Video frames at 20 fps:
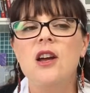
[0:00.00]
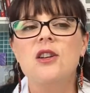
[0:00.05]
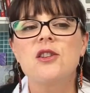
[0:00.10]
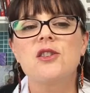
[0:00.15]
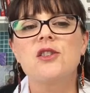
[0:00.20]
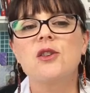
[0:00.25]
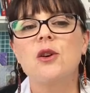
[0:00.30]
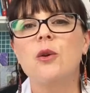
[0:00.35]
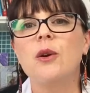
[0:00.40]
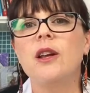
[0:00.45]

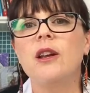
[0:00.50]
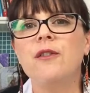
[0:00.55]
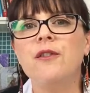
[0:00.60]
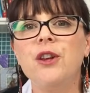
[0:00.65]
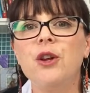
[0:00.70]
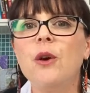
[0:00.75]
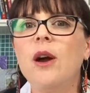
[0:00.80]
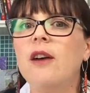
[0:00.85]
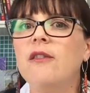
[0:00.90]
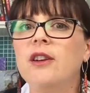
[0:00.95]
So if
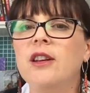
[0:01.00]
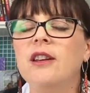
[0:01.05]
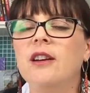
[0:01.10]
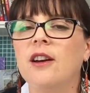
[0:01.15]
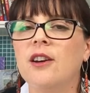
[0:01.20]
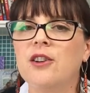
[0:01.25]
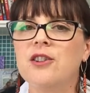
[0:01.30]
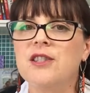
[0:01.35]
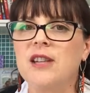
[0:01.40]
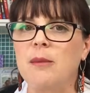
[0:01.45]
you have a
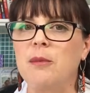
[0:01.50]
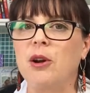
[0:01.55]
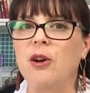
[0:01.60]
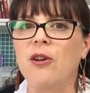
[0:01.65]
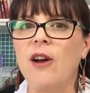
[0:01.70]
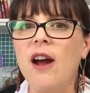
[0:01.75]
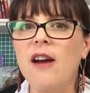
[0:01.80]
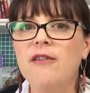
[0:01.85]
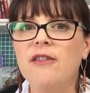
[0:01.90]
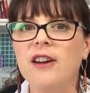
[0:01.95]
younger
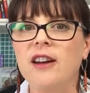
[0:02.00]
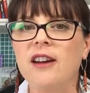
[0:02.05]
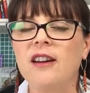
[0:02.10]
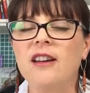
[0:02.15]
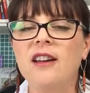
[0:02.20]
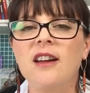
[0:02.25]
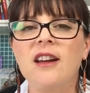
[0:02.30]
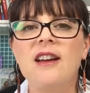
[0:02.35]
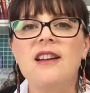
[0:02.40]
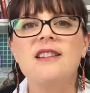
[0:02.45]
demographic,
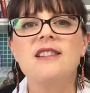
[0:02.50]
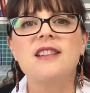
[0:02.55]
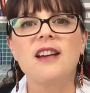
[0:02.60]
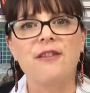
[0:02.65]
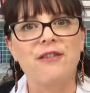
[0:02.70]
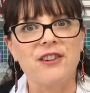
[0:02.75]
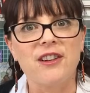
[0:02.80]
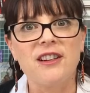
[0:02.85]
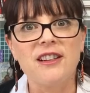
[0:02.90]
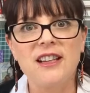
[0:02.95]

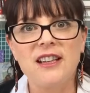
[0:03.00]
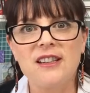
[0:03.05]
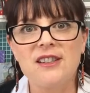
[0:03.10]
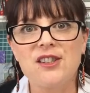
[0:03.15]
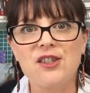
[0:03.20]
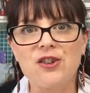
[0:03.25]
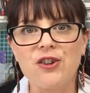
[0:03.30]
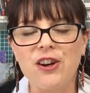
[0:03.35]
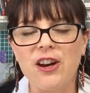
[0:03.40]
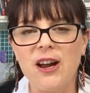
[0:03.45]
definitely
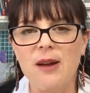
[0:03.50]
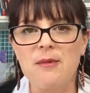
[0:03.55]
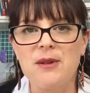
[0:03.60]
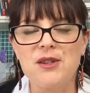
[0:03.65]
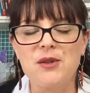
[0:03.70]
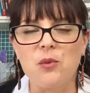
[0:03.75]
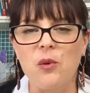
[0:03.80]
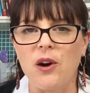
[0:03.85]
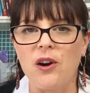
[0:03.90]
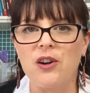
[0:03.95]
Instagram
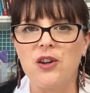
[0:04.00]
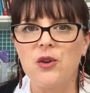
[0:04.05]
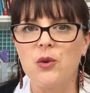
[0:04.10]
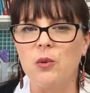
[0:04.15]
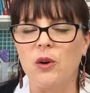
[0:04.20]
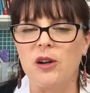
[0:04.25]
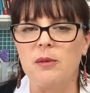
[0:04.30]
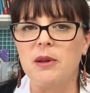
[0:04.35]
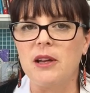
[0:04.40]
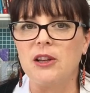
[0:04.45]
is where you
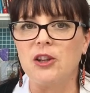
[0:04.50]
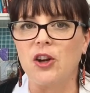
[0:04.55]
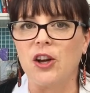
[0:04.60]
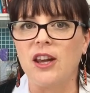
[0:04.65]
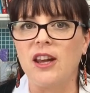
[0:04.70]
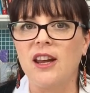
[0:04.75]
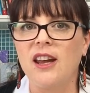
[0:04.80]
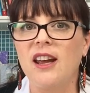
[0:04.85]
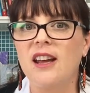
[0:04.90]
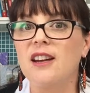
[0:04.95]
want to be
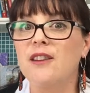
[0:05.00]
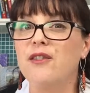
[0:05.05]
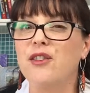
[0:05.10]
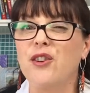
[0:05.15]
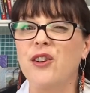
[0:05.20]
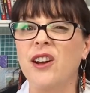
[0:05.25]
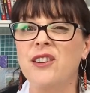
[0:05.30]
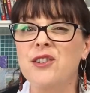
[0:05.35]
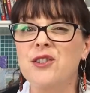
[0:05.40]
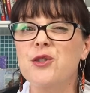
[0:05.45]
looking. And if
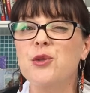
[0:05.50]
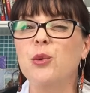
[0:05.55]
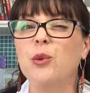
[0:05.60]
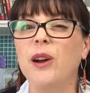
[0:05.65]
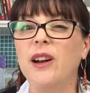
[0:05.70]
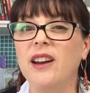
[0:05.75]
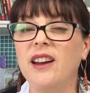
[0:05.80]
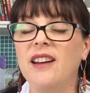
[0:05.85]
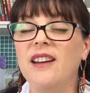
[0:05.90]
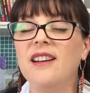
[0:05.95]
they're under
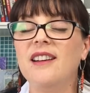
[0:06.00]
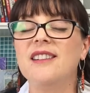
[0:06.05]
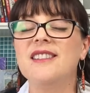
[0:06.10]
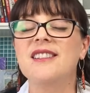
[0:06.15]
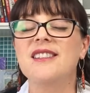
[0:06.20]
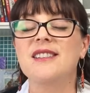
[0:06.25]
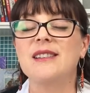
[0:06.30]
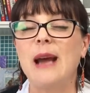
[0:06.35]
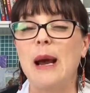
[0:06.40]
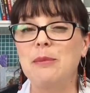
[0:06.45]
20,
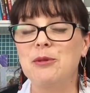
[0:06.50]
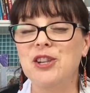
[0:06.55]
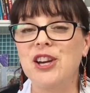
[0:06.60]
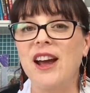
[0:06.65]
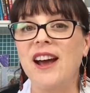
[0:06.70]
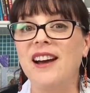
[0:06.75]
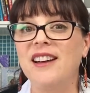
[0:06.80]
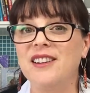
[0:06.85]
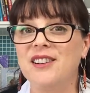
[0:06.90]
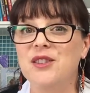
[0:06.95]

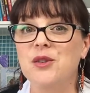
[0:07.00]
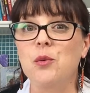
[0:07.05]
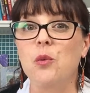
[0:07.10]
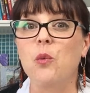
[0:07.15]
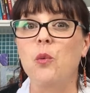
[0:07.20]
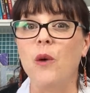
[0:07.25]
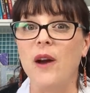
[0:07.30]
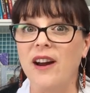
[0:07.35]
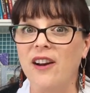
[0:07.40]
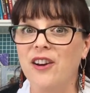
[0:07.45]
Snapchat is
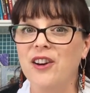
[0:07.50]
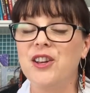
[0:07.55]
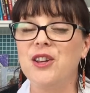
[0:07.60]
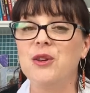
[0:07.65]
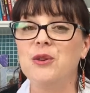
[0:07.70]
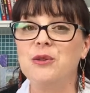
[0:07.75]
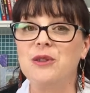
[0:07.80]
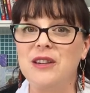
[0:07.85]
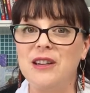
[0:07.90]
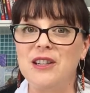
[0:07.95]
where
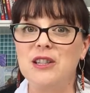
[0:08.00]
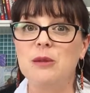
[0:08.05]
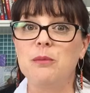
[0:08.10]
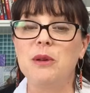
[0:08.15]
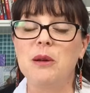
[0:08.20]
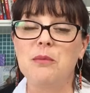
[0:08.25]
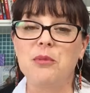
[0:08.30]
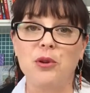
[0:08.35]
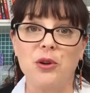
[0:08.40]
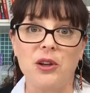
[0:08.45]
you need to
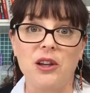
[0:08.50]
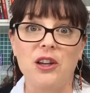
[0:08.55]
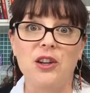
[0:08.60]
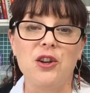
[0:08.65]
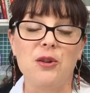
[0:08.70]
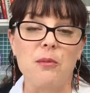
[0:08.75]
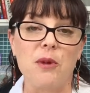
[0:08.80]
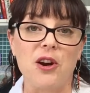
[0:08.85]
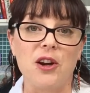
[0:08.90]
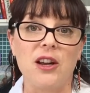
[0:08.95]
be putting
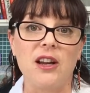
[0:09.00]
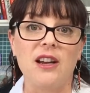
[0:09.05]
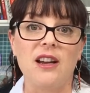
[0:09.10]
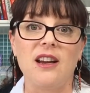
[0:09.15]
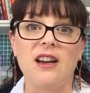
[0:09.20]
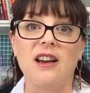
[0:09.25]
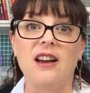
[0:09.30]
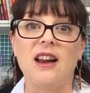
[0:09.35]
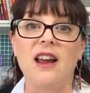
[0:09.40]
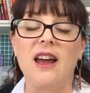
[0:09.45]
your
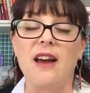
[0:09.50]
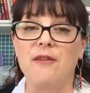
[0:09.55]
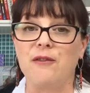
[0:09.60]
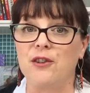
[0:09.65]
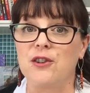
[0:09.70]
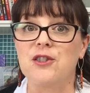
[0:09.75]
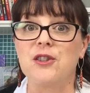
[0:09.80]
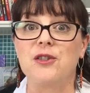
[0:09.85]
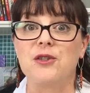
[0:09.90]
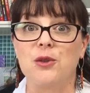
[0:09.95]
marketing
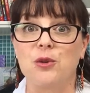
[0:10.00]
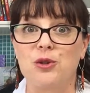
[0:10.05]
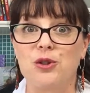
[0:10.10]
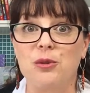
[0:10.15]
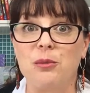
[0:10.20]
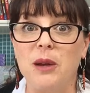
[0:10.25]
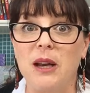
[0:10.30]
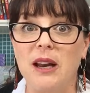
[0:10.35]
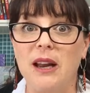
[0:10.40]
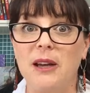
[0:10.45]
efforts on
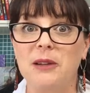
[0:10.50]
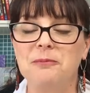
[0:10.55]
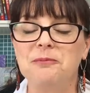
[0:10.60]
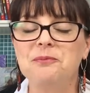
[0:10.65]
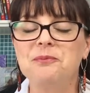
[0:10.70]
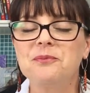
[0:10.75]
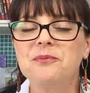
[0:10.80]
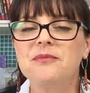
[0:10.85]
social media.